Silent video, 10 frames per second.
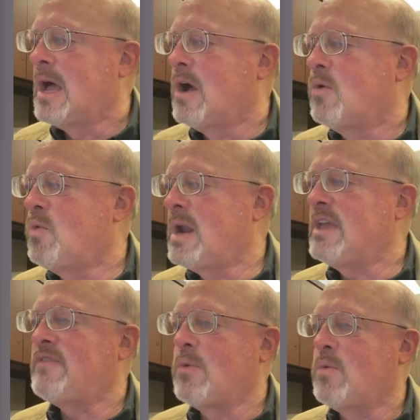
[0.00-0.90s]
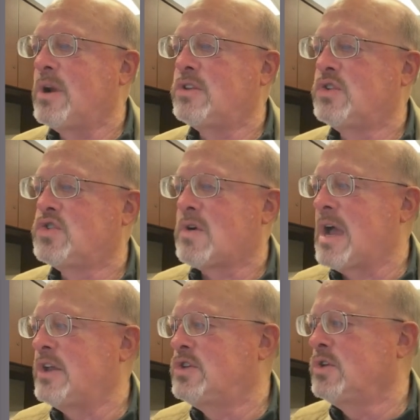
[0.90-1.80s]
what if I wanted to
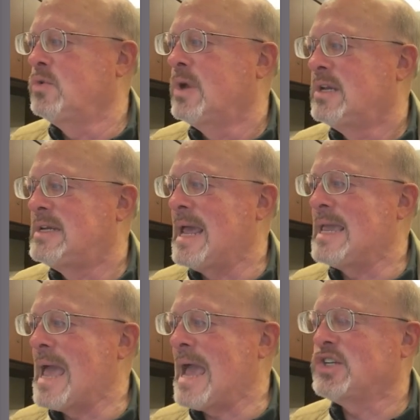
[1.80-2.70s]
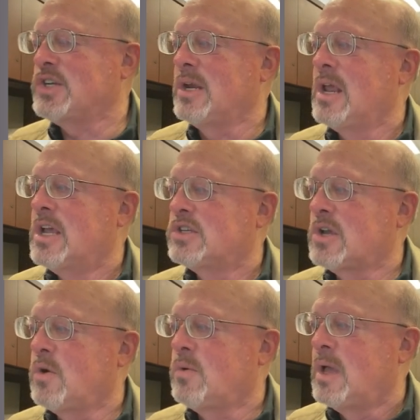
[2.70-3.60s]
try to take action?
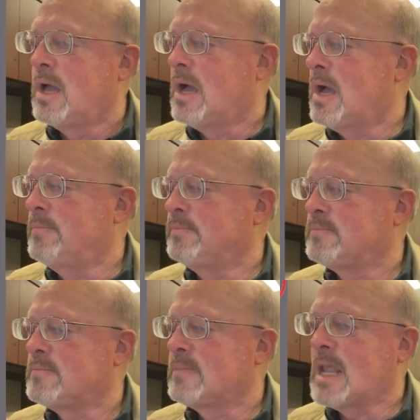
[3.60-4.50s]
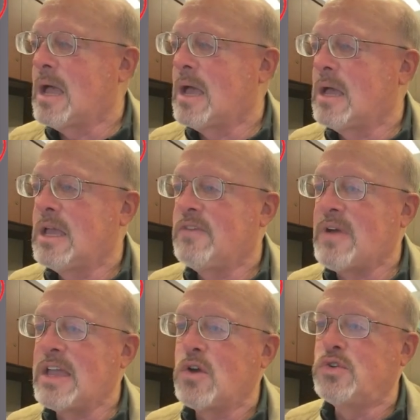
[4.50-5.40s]
So if
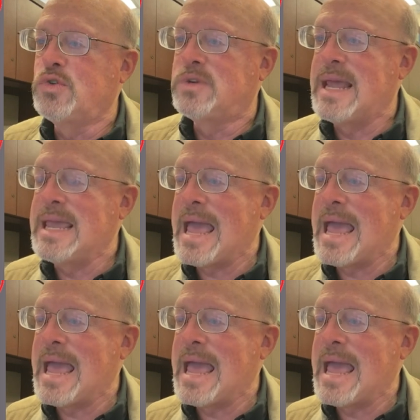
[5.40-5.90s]
I go to take